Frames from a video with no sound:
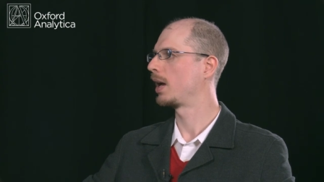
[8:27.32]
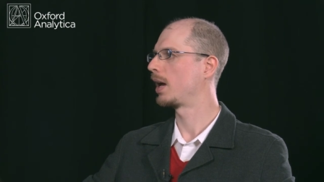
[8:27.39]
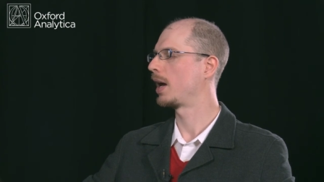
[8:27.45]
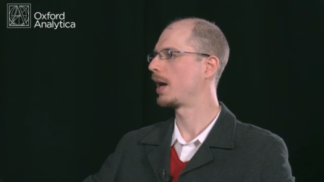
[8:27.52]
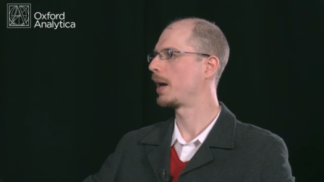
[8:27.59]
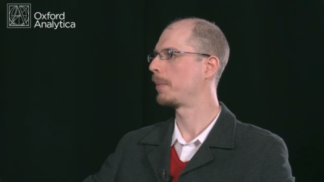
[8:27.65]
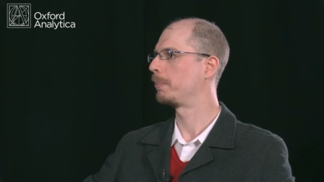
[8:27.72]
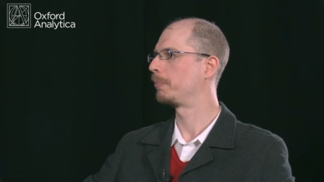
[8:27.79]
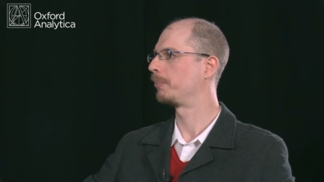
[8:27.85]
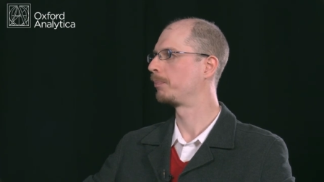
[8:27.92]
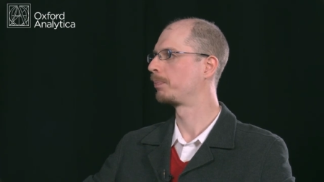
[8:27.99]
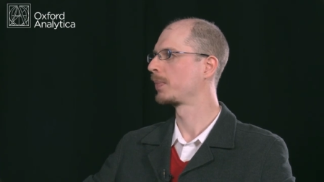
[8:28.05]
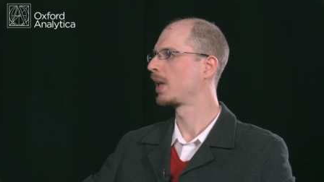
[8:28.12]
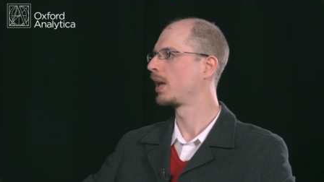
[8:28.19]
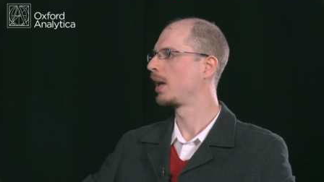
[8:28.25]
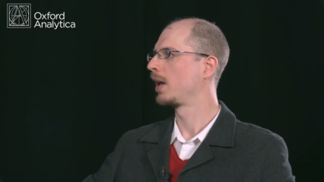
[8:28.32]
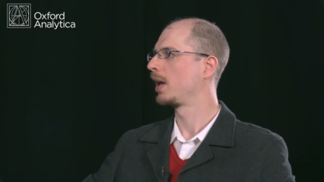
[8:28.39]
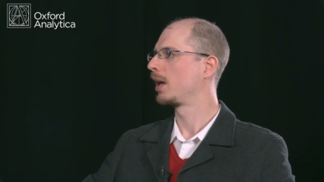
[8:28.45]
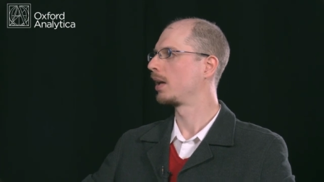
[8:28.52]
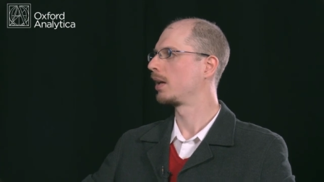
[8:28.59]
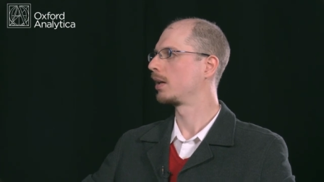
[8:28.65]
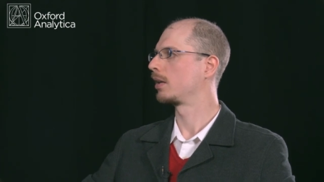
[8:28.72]
Um,
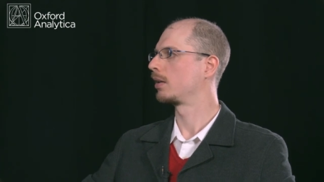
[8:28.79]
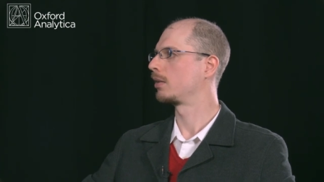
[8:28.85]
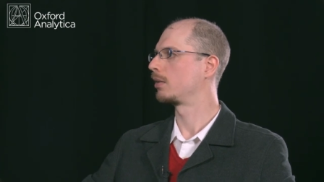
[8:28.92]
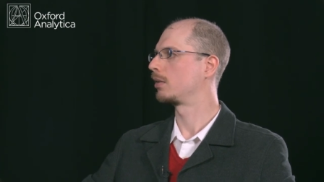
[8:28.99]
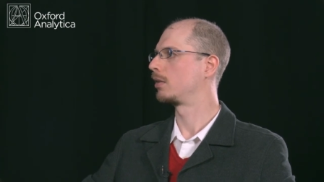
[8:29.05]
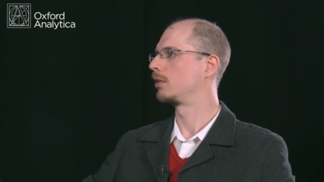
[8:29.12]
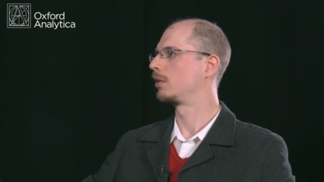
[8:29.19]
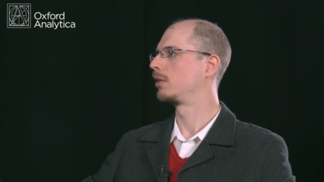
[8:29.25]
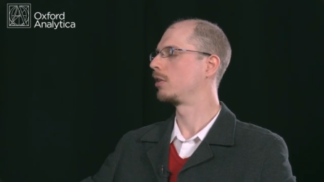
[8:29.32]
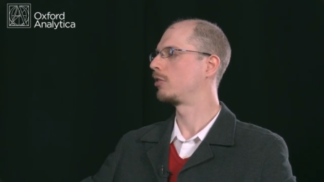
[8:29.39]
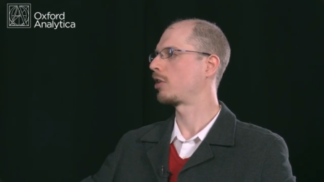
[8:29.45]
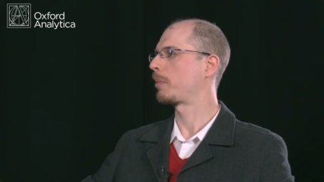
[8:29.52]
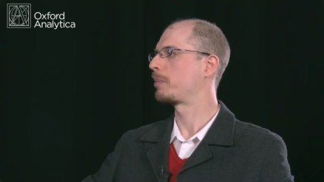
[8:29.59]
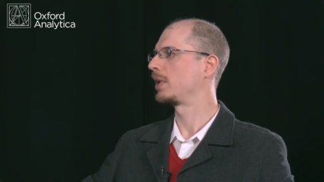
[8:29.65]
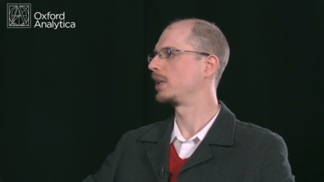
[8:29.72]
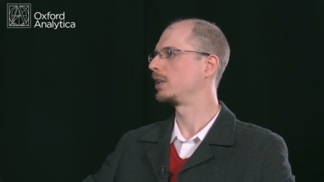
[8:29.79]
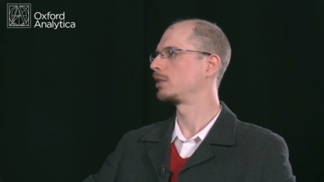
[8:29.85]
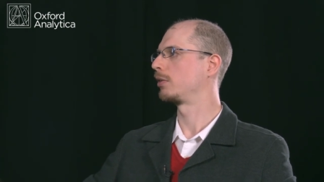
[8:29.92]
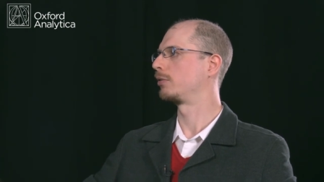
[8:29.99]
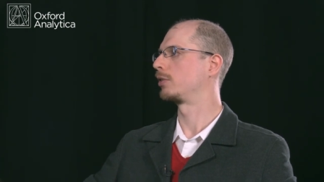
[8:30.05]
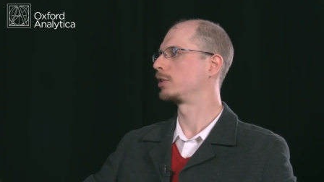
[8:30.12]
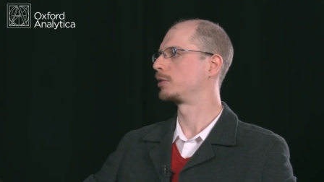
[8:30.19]
the
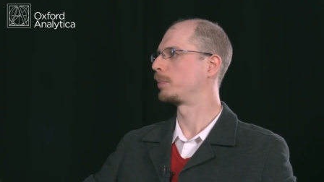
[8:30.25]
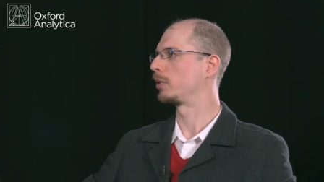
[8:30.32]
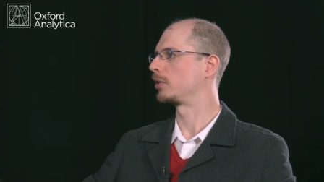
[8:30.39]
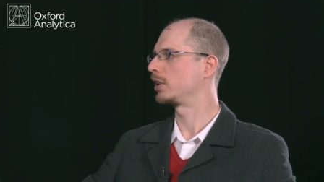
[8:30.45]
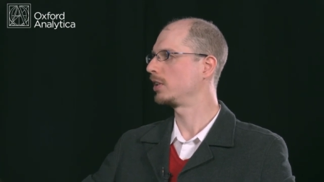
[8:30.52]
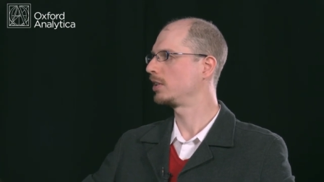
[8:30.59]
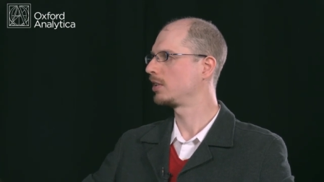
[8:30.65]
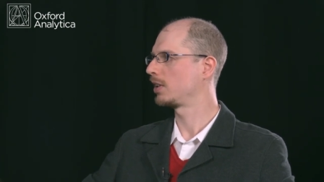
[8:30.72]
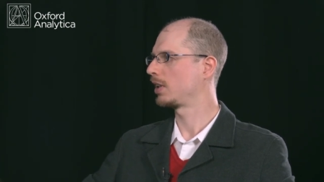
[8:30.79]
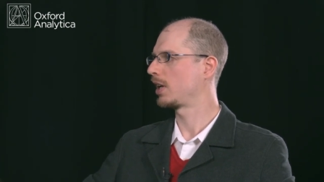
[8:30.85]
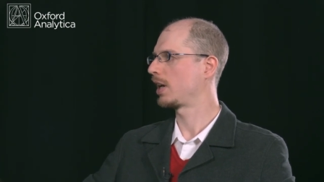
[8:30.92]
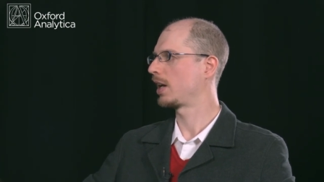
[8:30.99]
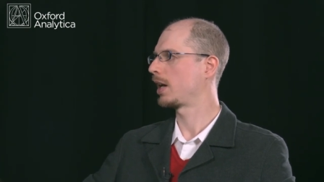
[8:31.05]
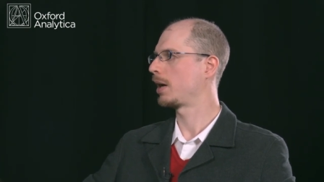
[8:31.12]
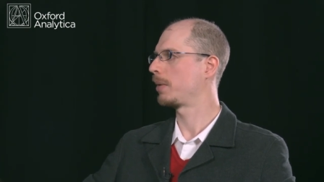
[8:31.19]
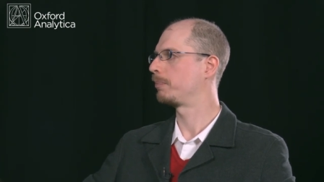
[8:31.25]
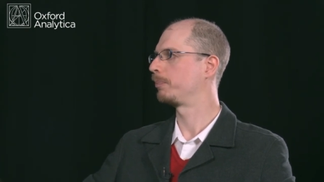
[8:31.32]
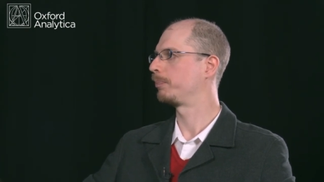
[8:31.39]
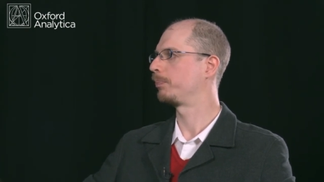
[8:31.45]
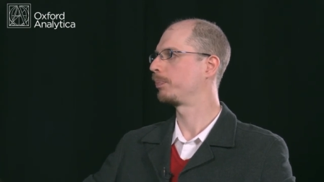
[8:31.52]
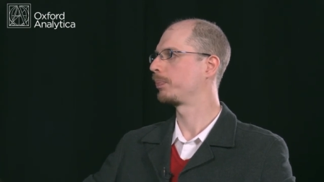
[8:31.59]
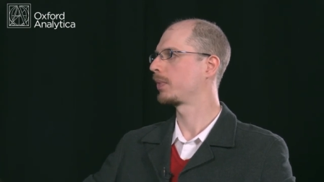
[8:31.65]
Japanese have responded
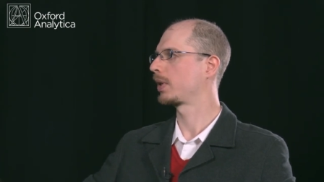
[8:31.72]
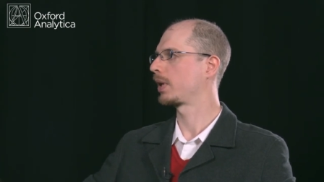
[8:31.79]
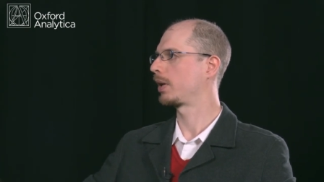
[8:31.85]
um,